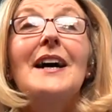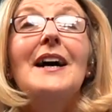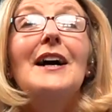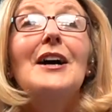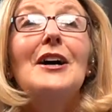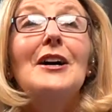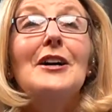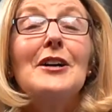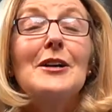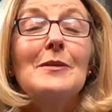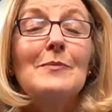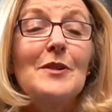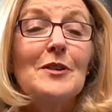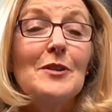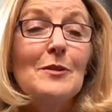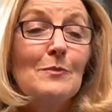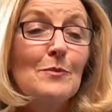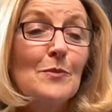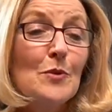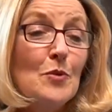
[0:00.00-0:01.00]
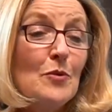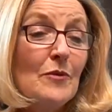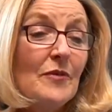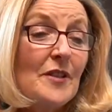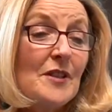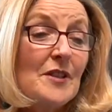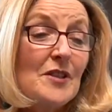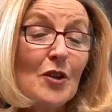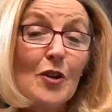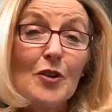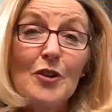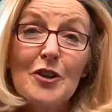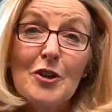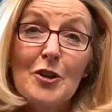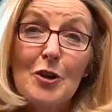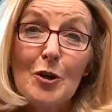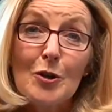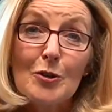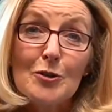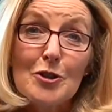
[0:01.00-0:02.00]
I am going to move this on a
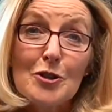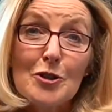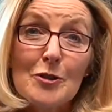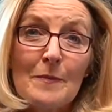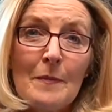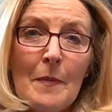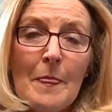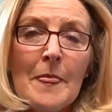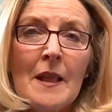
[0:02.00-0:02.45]
notch.